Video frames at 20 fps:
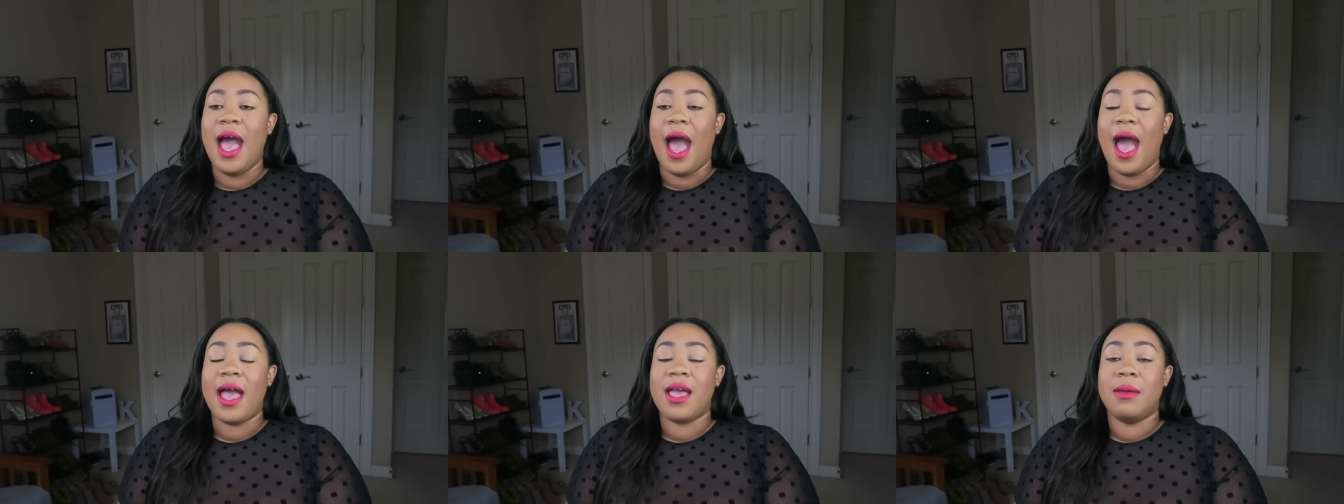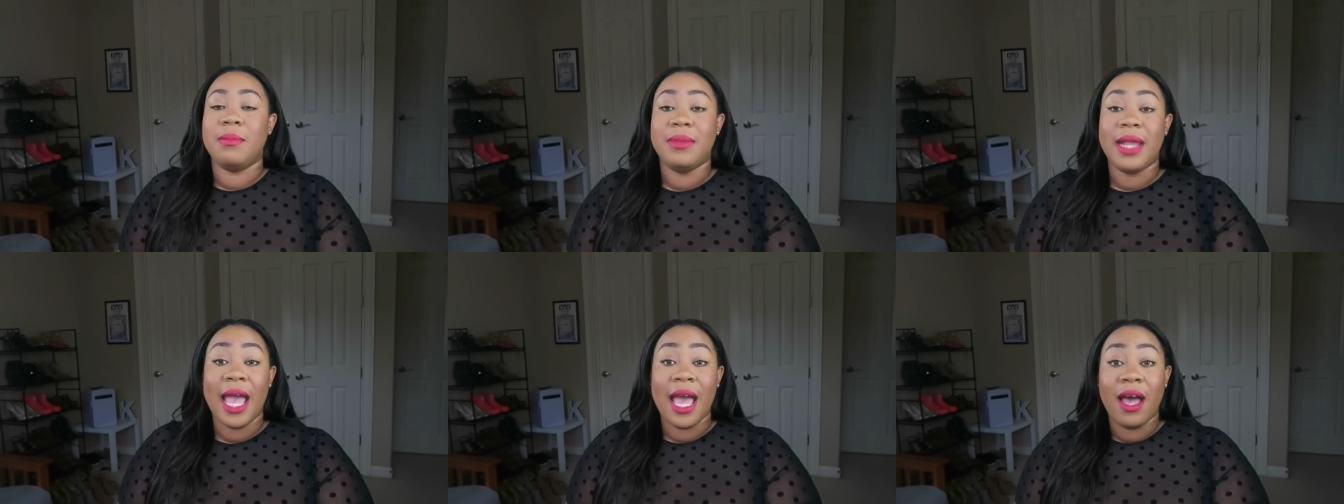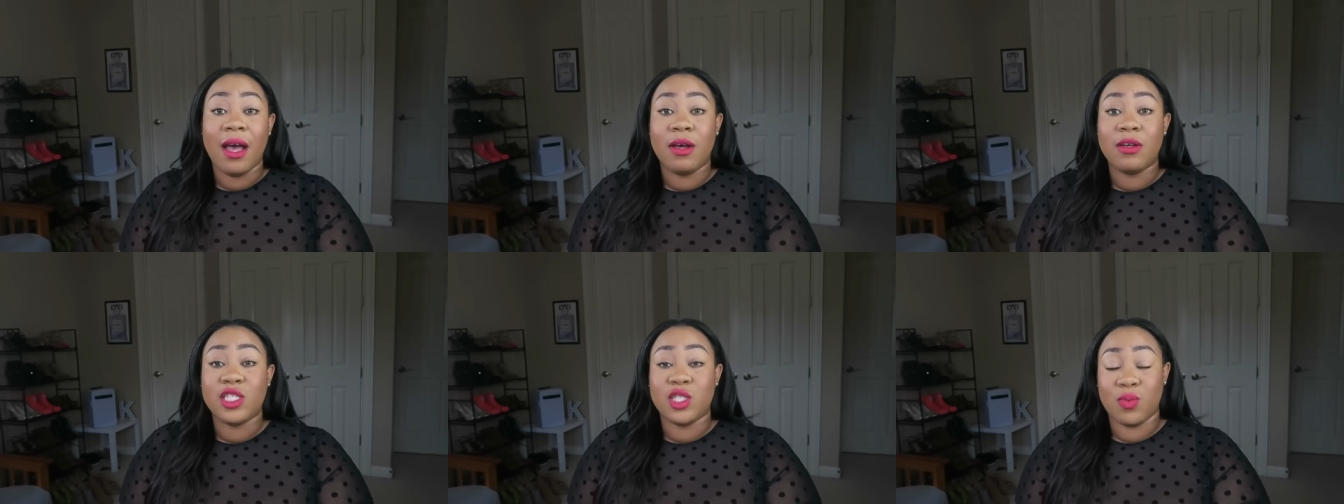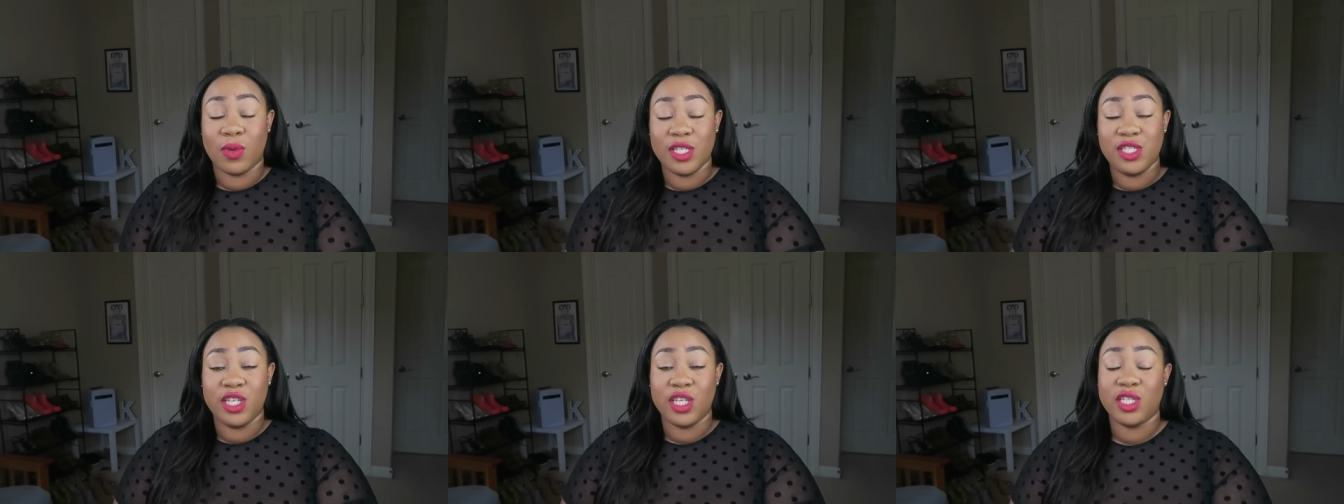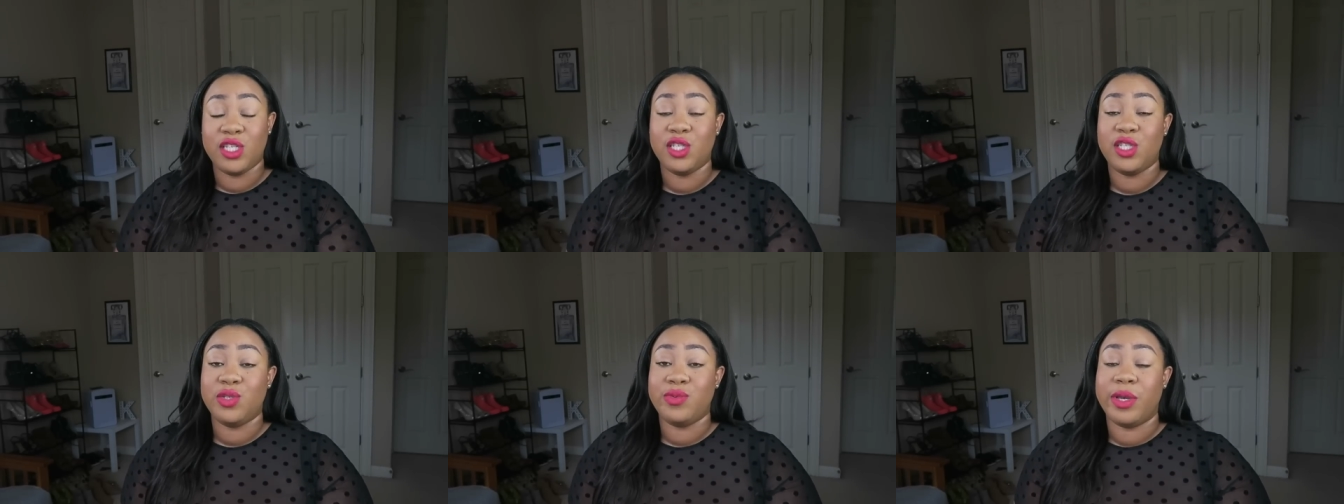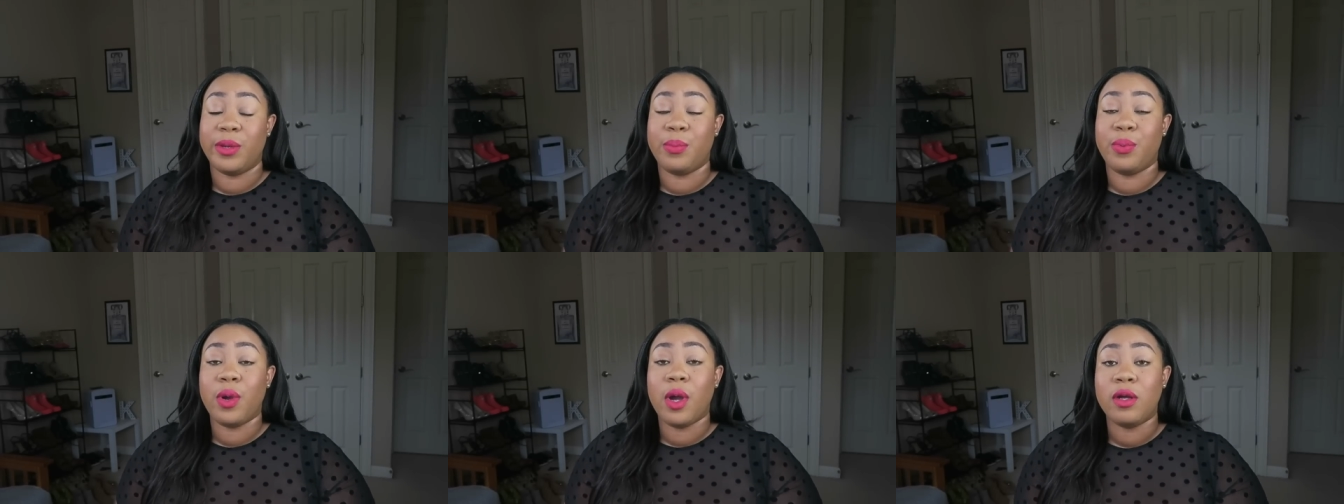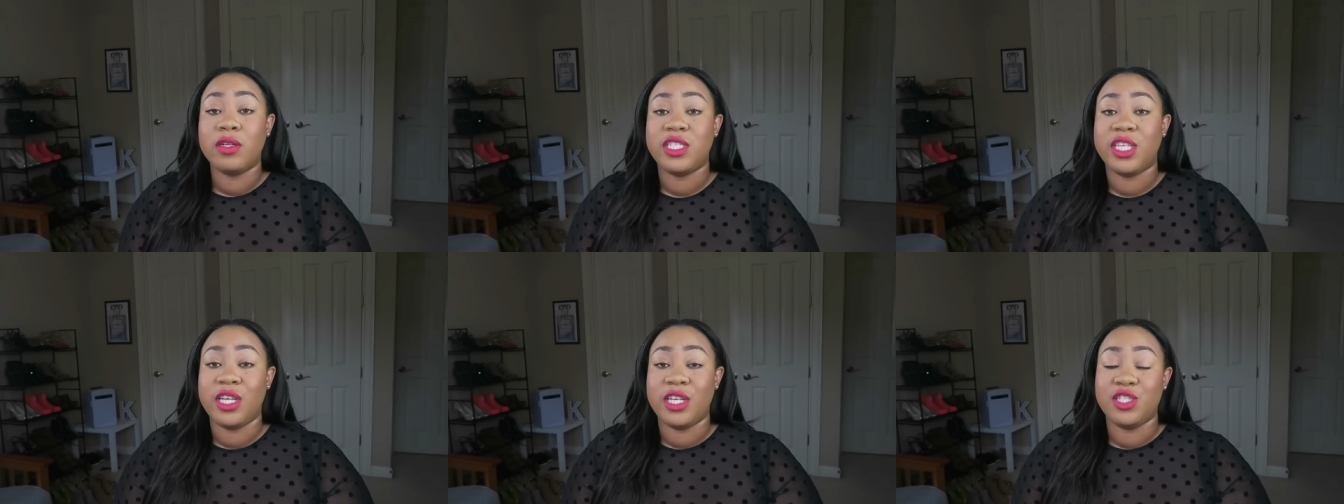I am now switching to doing
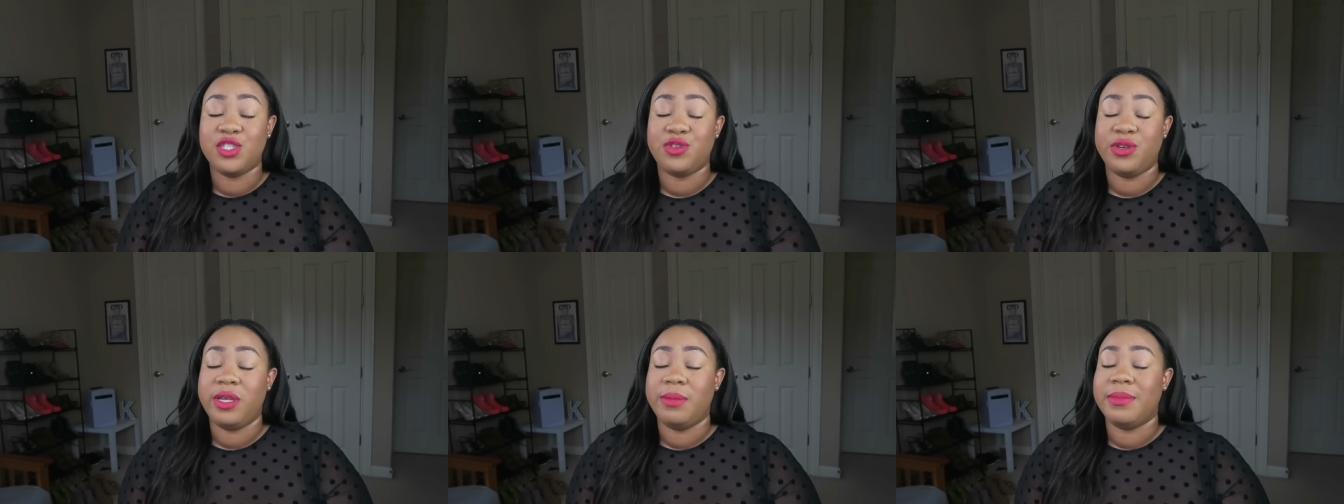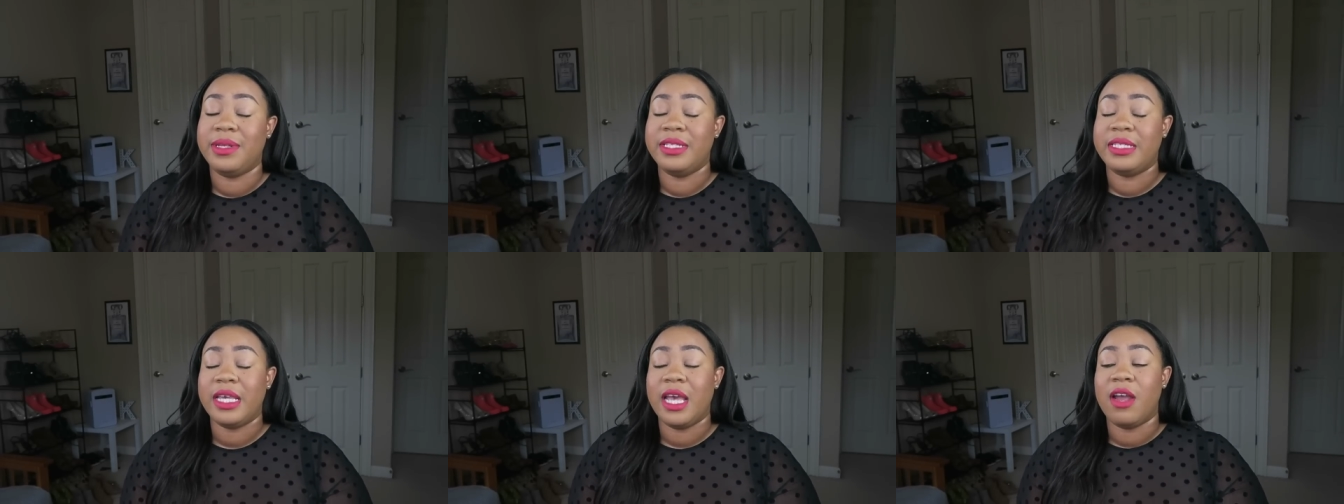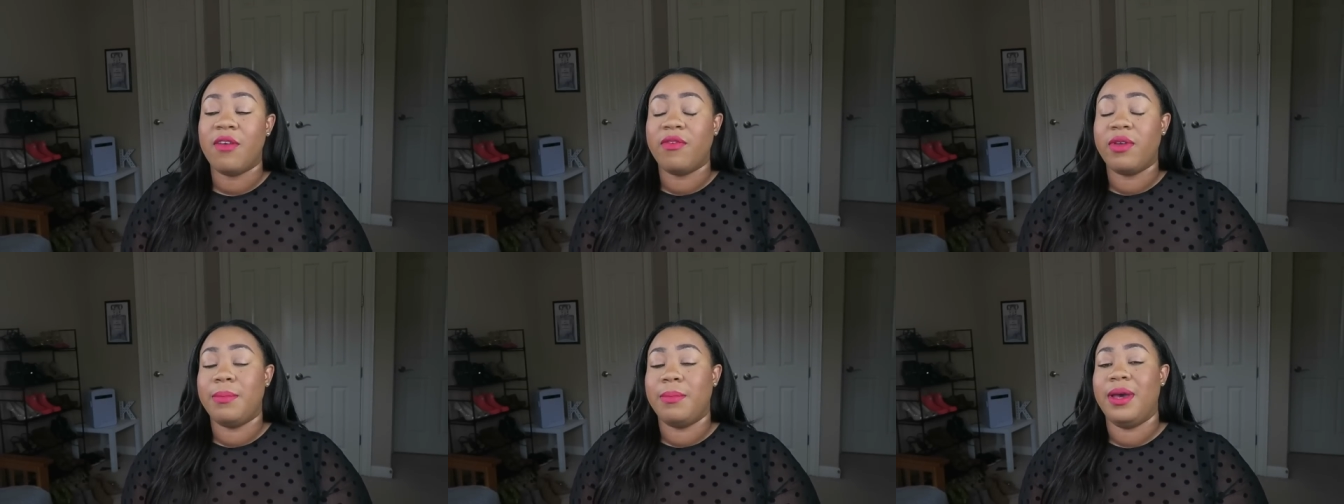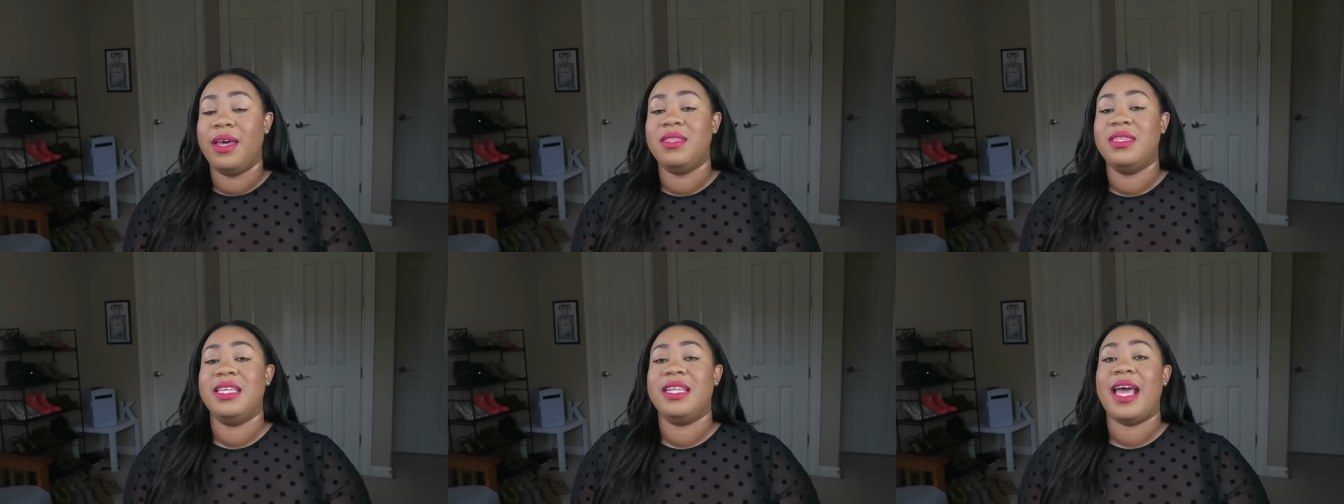protein treatments every month,